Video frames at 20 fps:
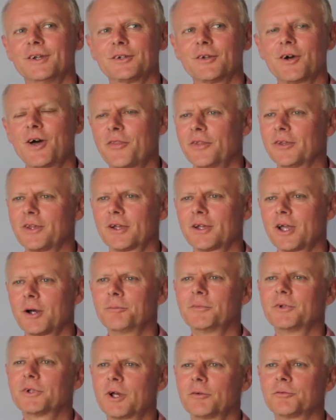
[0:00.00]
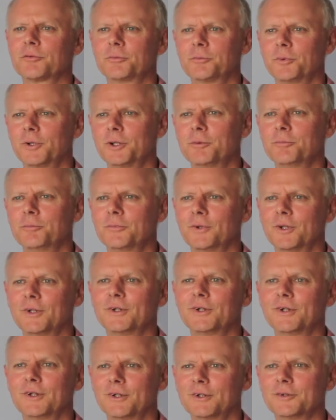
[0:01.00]
So I think it, it comes from him.
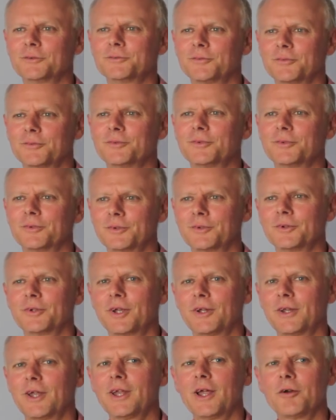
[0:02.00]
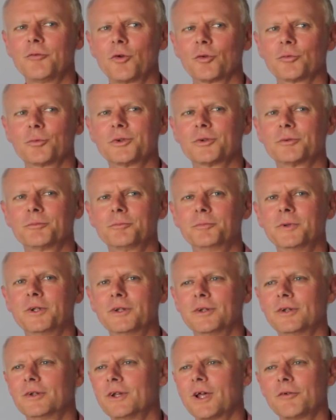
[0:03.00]
And, uh, and then I've always
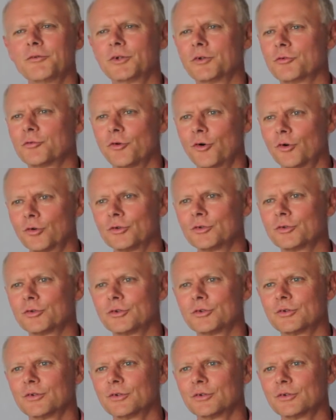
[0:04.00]
been loving the forest.